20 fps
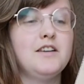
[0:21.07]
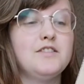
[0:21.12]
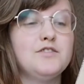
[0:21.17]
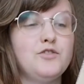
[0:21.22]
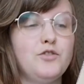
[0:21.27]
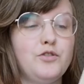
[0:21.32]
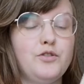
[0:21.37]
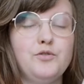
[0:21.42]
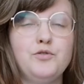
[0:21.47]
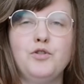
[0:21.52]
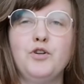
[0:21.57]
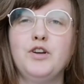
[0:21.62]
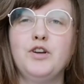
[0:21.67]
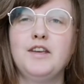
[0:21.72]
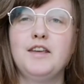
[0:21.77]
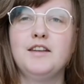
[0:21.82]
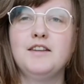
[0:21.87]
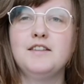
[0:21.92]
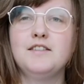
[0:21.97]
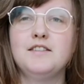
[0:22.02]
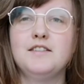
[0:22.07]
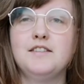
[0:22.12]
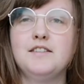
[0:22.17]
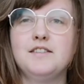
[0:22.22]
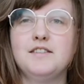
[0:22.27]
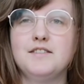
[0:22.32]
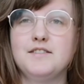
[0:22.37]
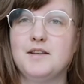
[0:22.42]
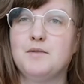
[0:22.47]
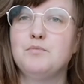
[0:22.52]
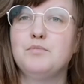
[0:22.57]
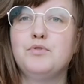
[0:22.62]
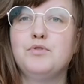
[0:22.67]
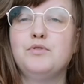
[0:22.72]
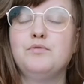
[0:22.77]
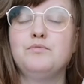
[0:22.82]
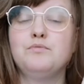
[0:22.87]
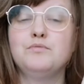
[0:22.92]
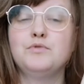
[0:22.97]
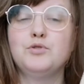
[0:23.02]
started drawing in it in
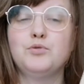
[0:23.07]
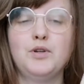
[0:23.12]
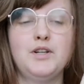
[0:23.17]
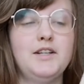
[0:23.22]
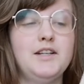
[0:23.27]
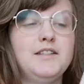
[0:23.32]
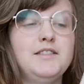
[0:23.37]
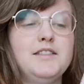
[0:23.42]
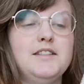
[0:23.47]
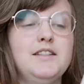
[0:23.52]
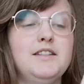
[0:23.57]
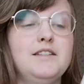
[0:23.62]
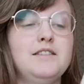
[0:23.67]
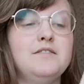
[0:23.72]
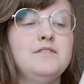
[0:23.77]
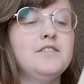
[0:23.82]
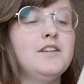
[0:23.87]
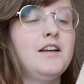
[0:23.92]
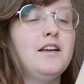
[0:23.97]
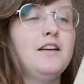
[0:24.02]
December 2018,